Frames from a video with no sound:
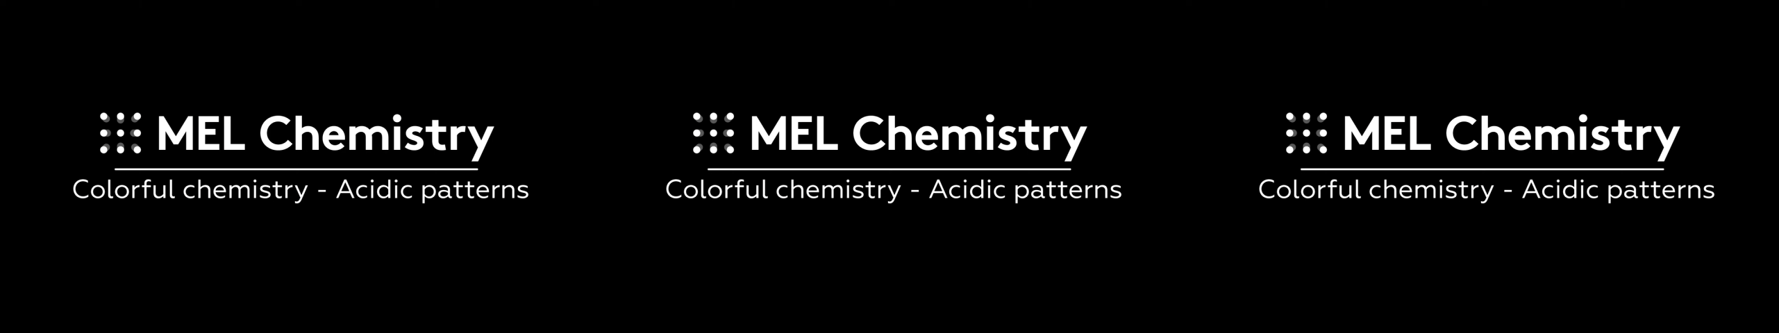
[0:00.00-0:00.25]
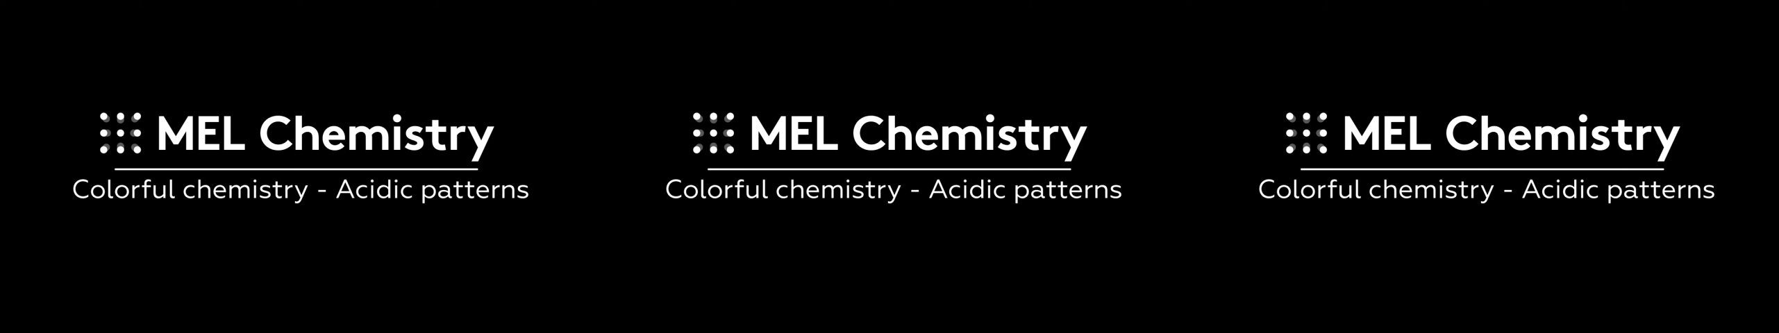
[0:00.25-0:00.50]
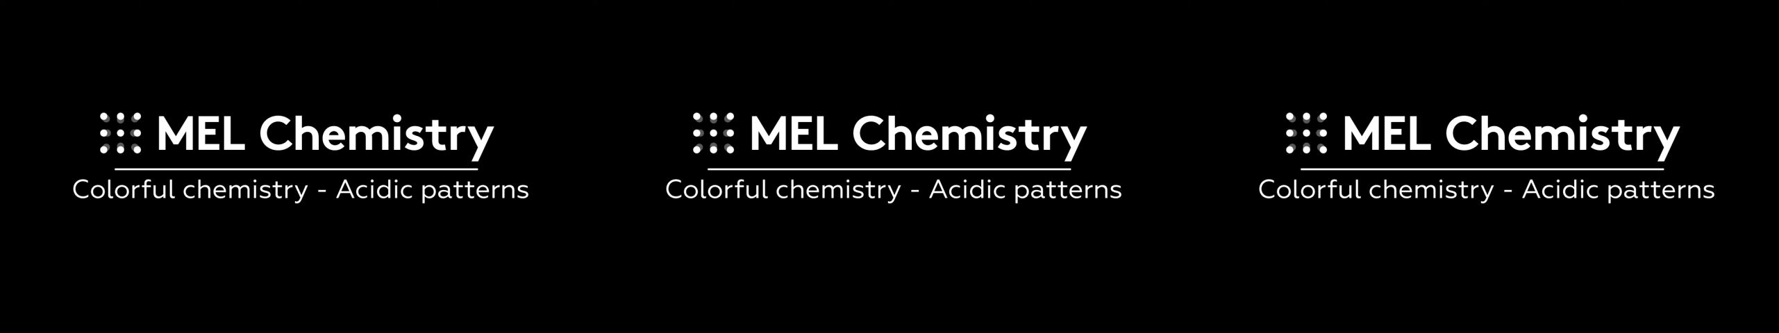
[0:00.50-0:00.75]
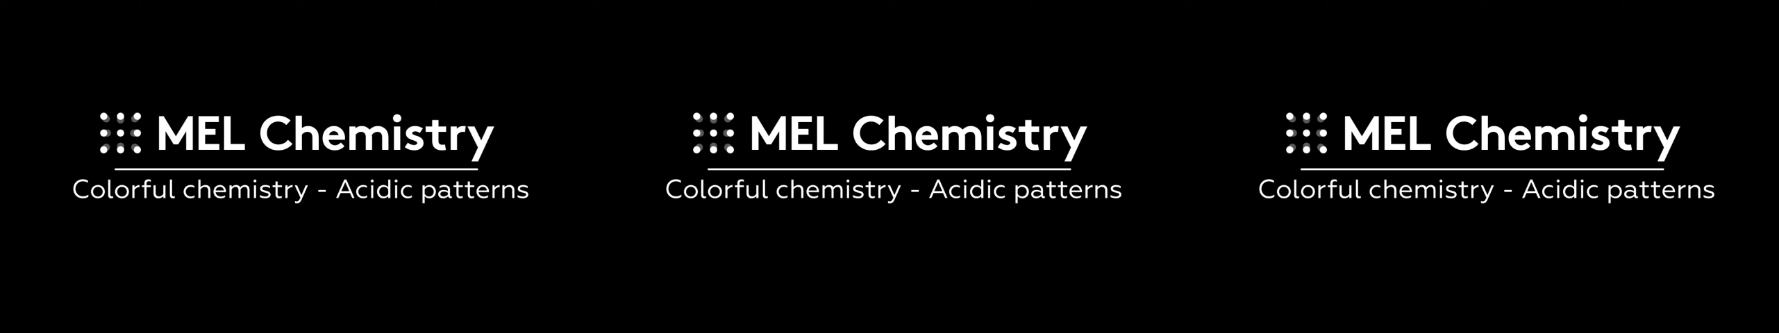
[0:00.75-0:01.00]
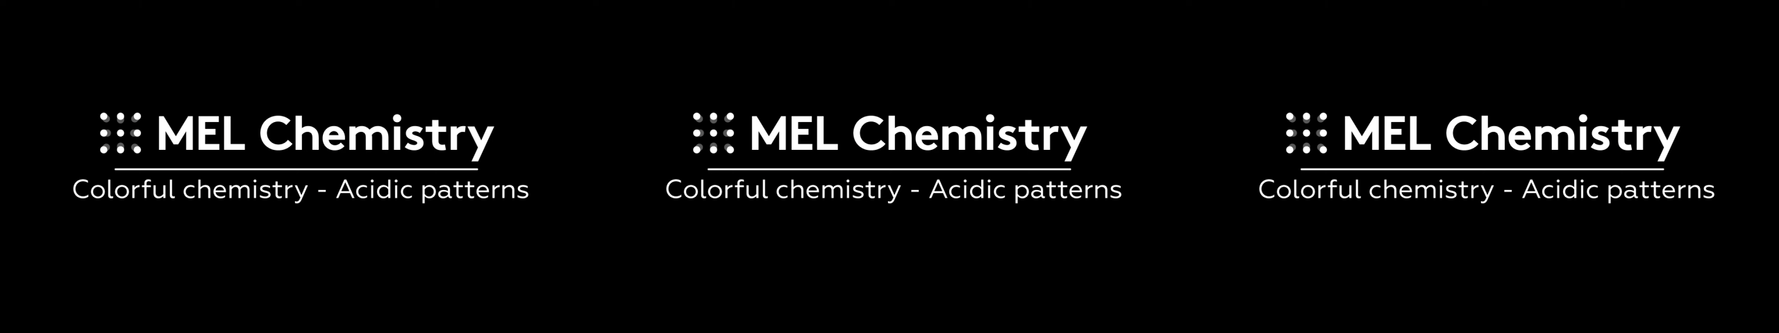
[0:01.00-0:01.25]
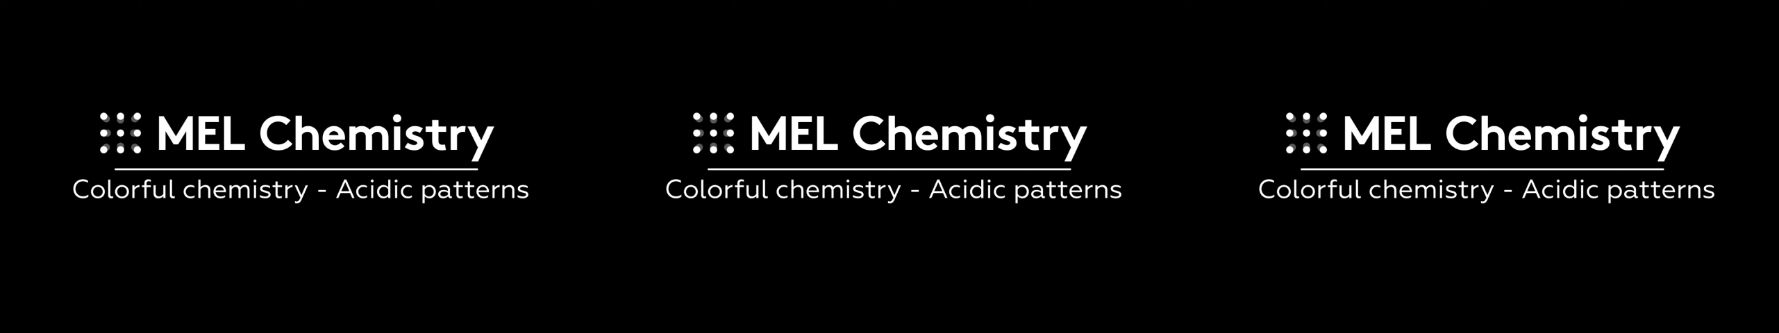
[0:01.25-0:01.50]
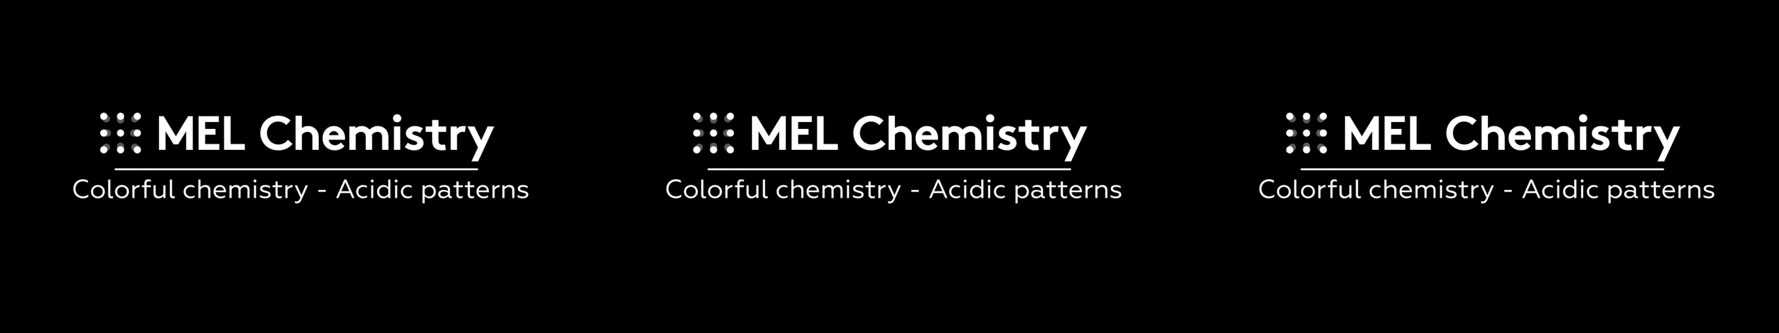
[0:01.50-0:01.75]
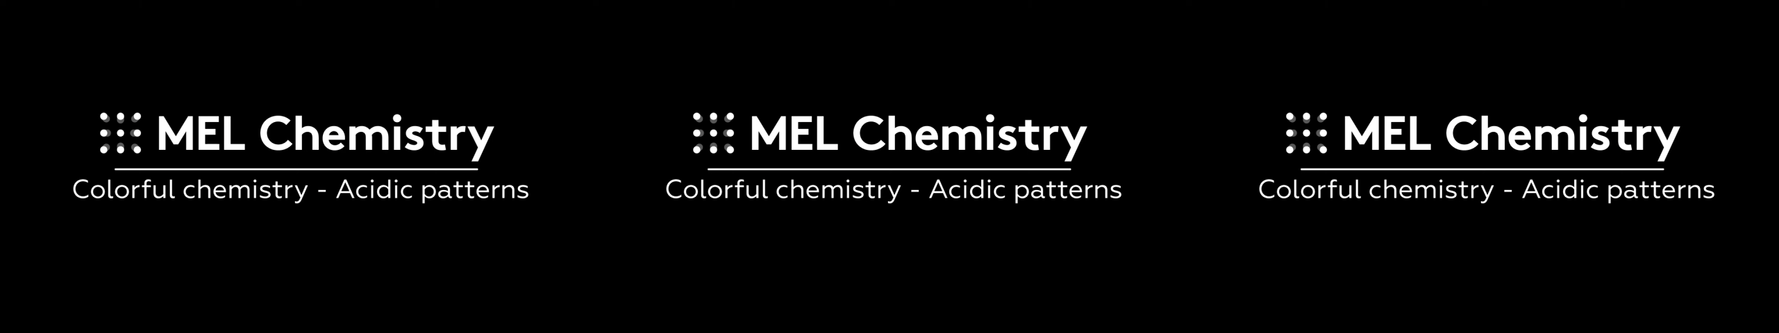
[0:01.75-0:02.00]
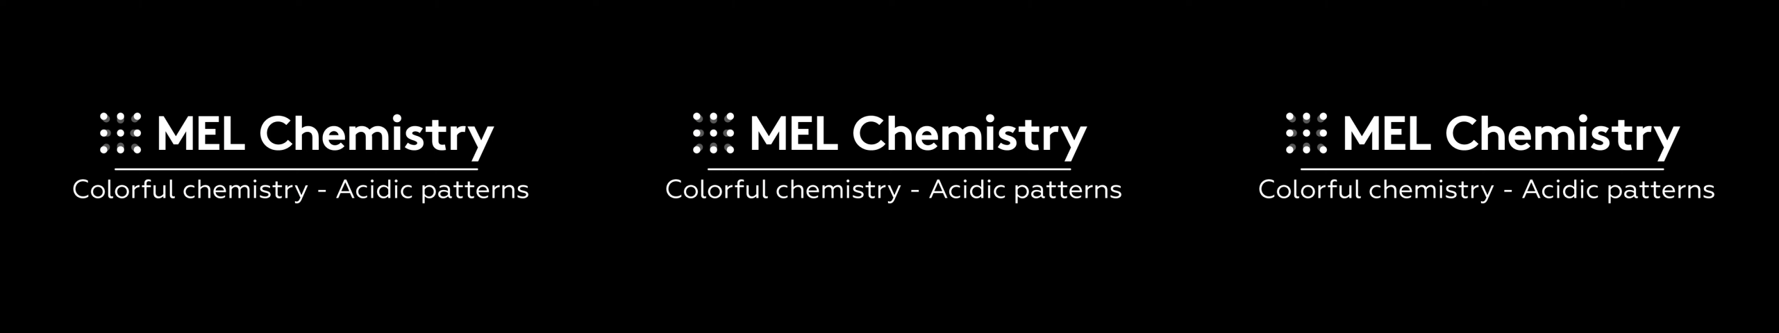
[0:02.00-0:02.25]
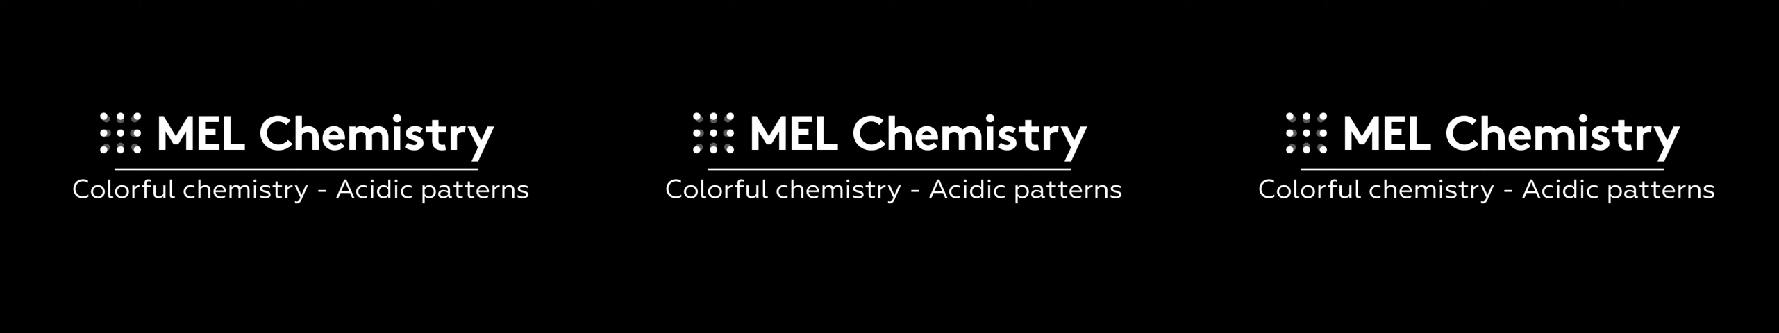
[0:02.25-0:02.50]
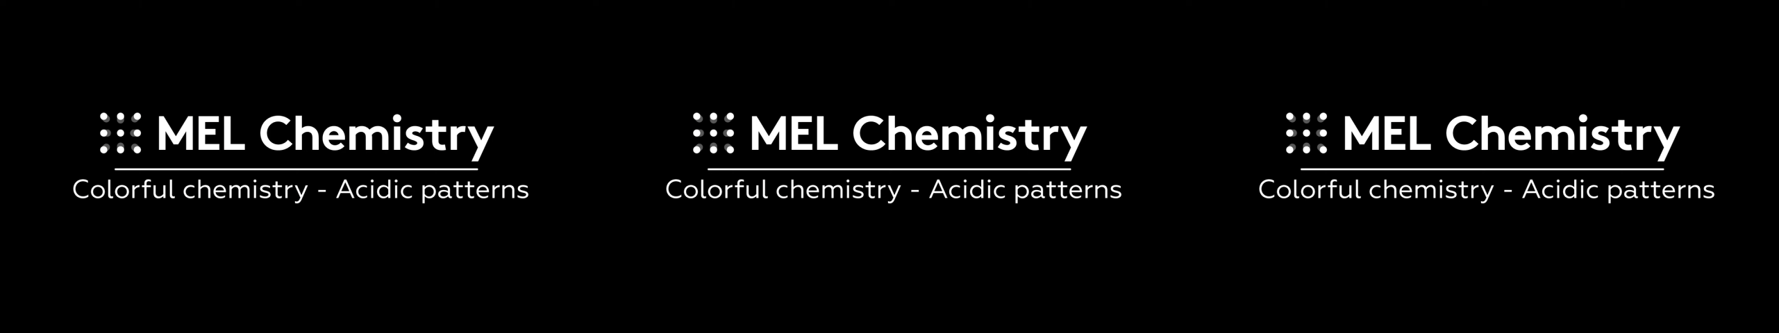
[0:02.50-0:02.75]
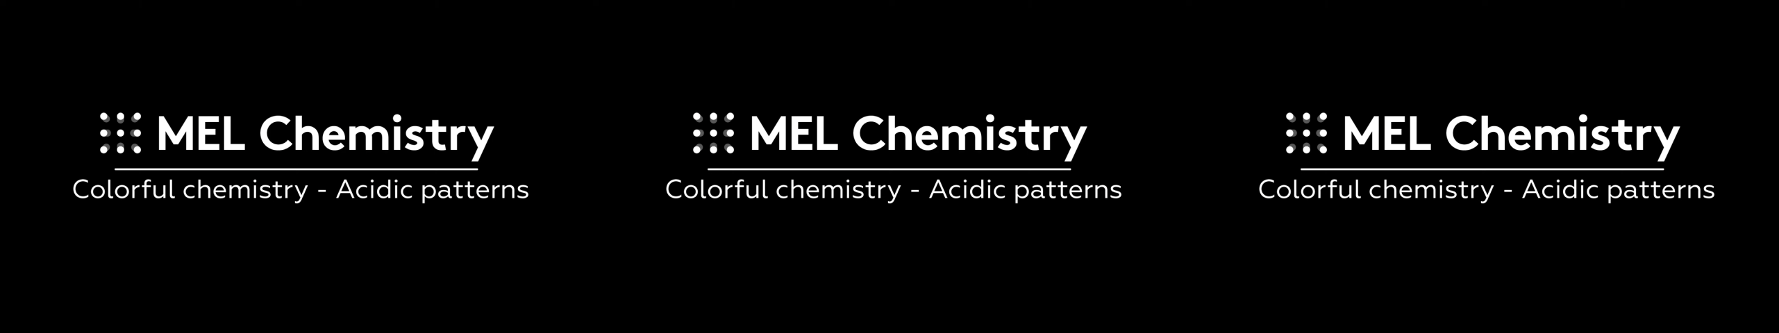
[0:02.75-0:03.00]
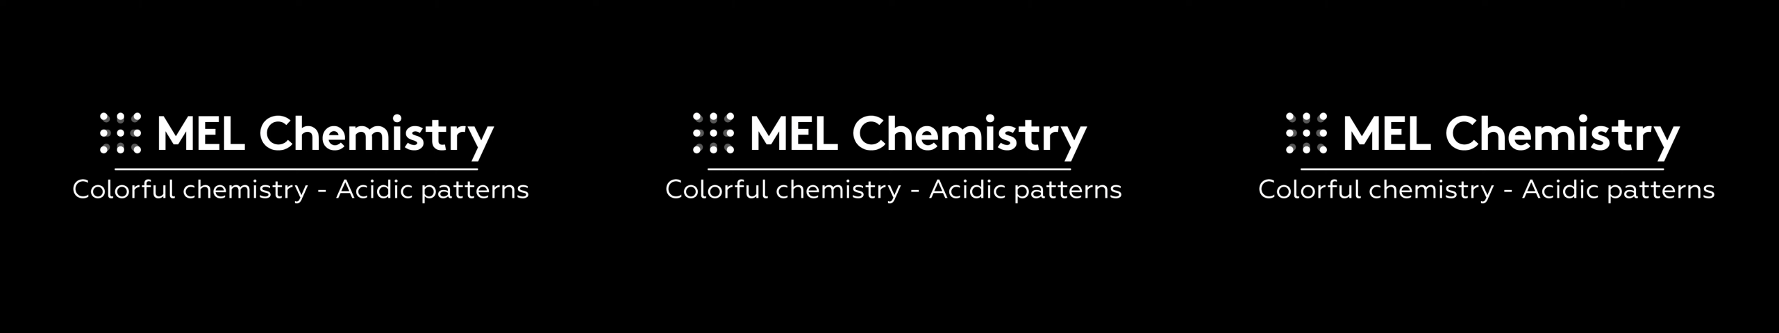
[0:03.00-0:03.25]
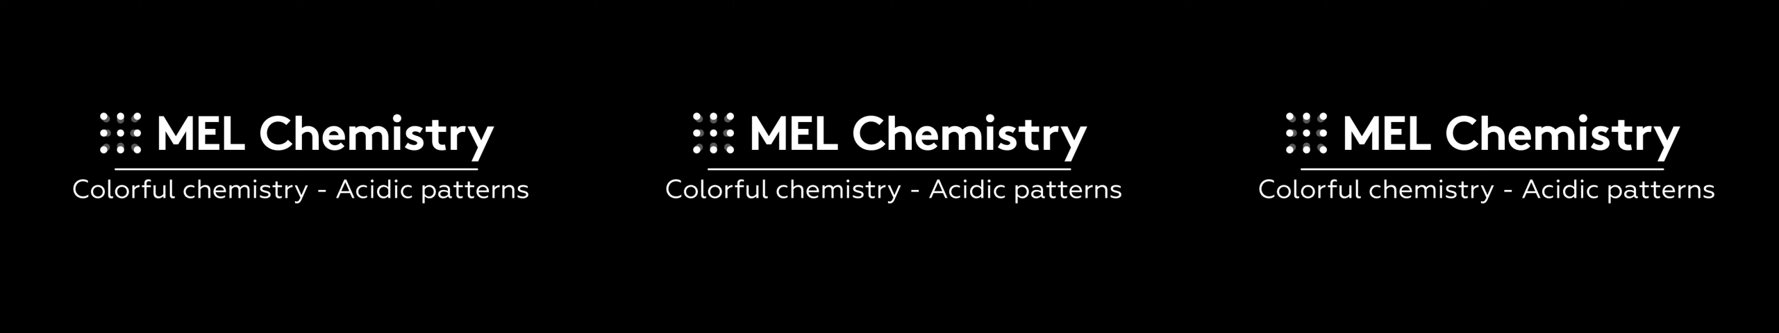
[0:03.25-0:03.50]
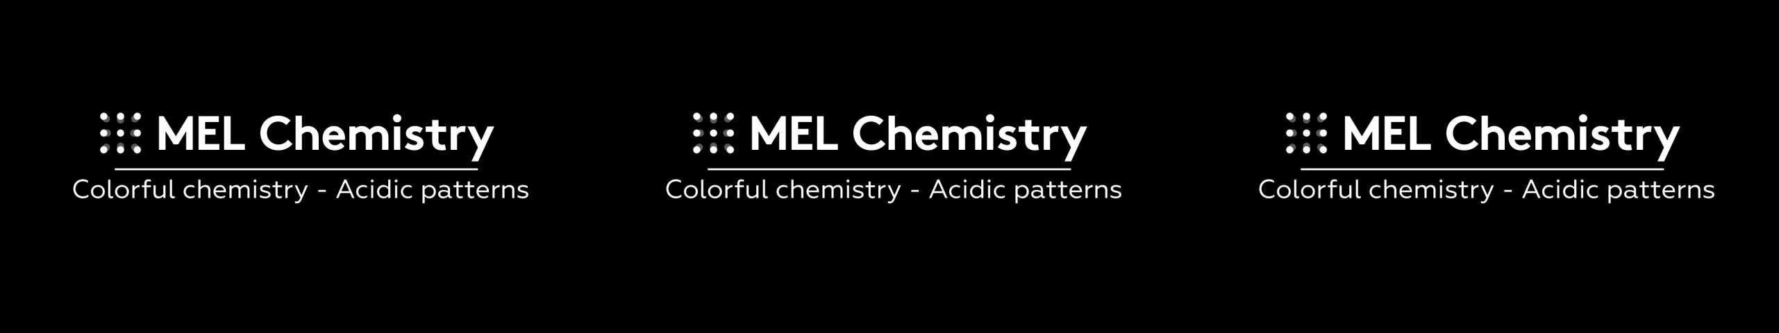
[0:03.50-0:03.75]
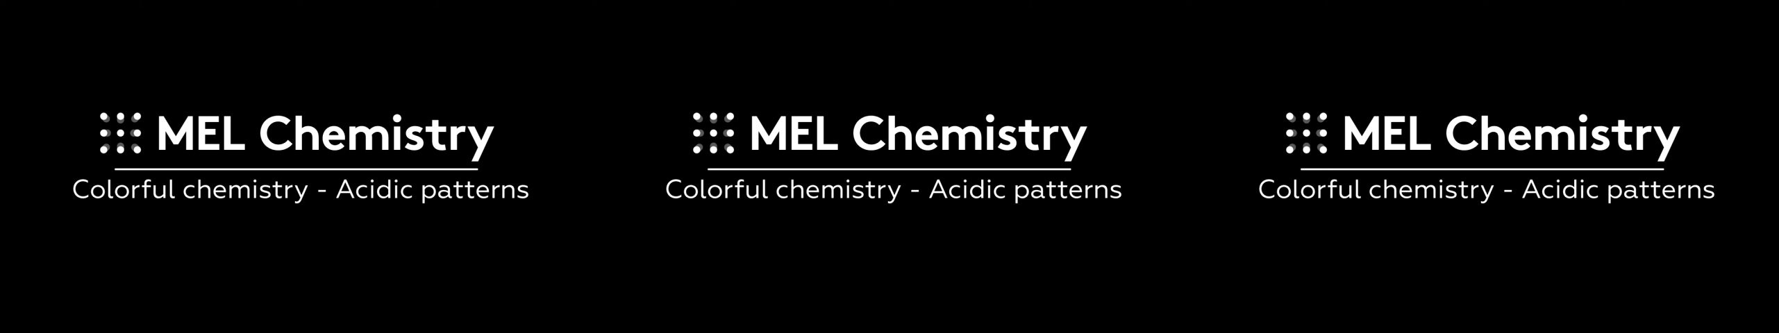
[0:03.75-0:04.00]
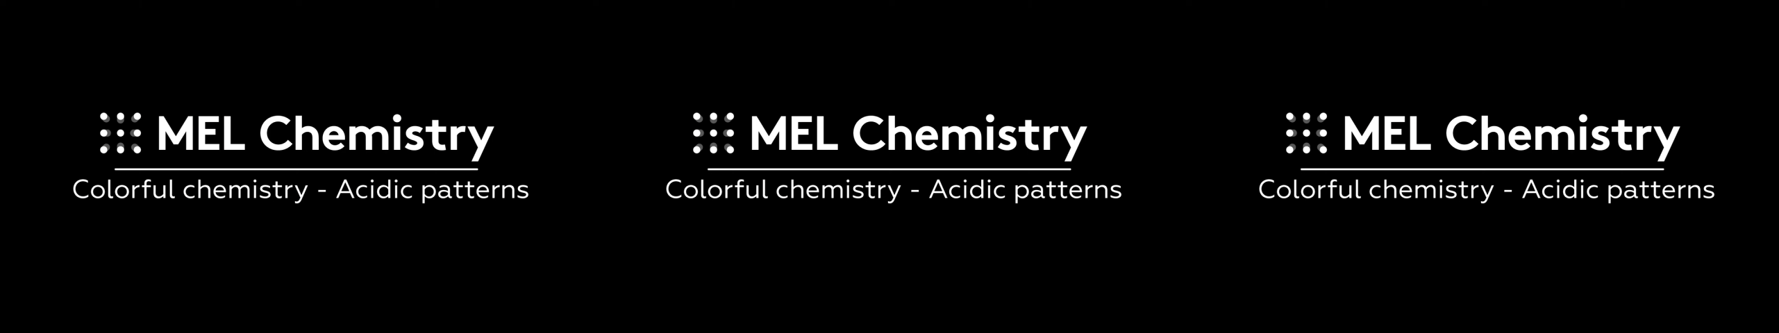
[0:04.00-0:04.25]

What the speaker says: (no speaker visible)